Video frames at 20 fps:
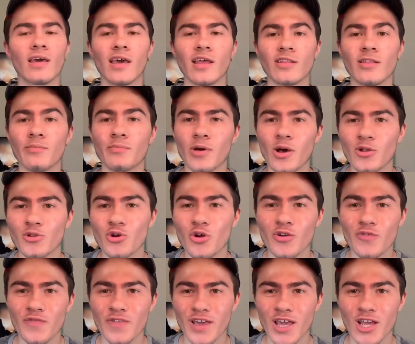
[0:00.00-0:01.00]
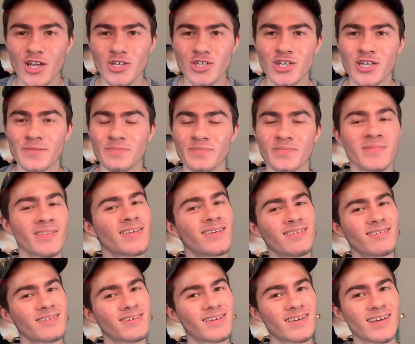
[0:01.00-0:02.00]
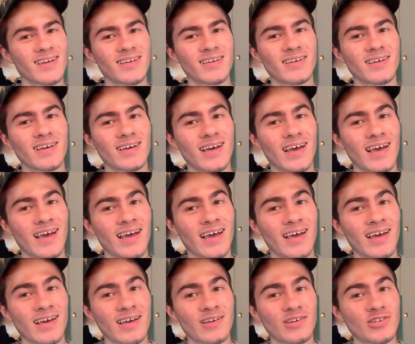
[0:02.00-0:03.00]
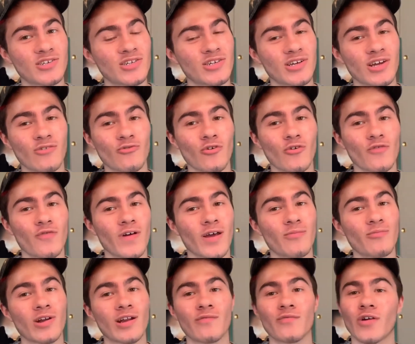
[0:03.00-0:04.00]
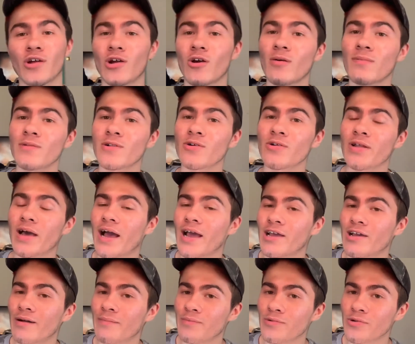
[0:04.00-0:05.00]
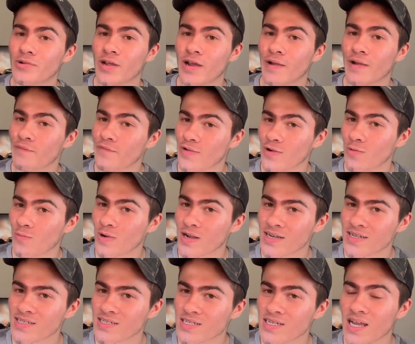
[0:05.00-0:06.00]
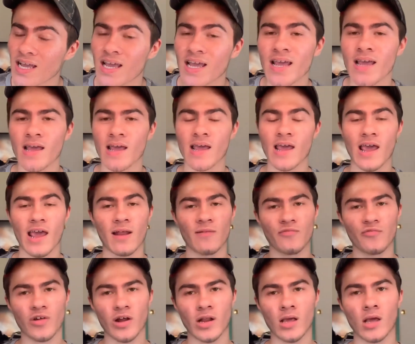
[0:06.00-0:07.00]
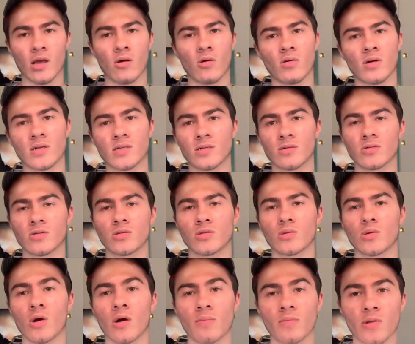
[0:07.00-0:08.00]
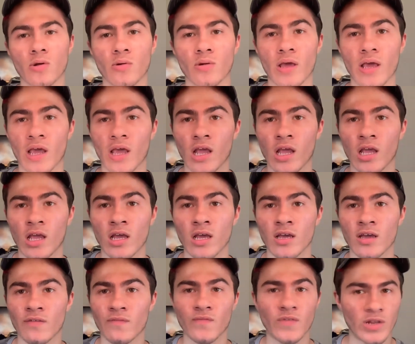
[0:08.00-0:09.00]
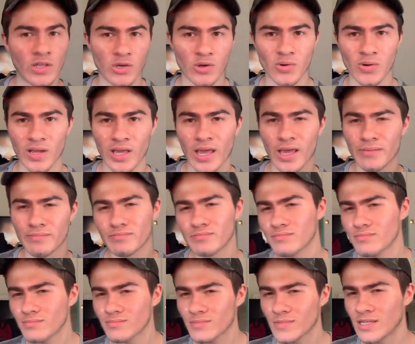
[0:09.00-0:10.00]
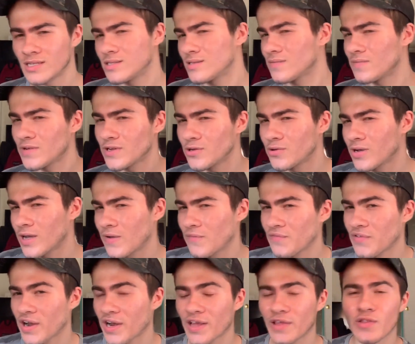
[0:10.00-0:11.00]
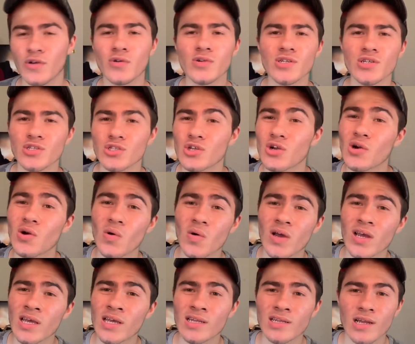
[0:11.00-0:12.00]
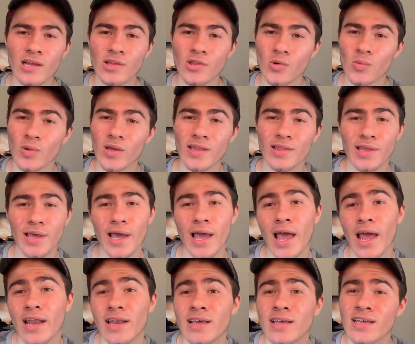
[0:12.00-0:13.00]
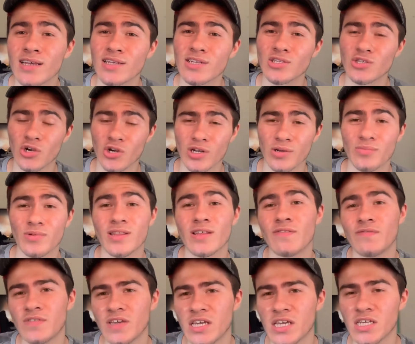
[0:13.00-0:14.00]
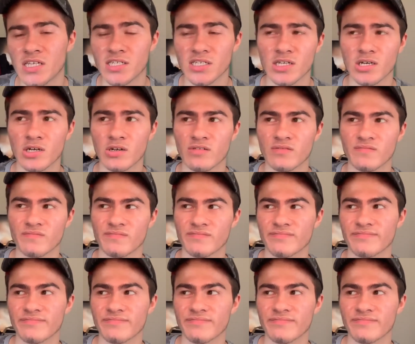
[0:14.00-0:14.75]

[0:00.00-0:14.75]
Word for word: hit the bell notification and uh, to get notified whenever I upload. I upload every Wednesday and Friday I always upload a video game. It's Video Game Friday. There was no day in the week that I had started with a V, so